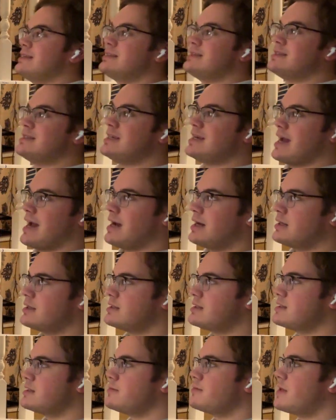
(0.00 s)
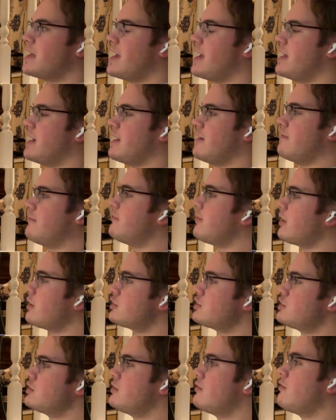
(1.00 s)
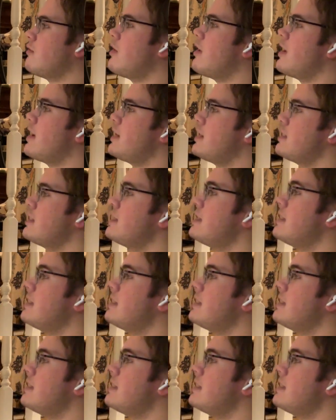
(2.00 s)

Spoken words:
dx and a function of y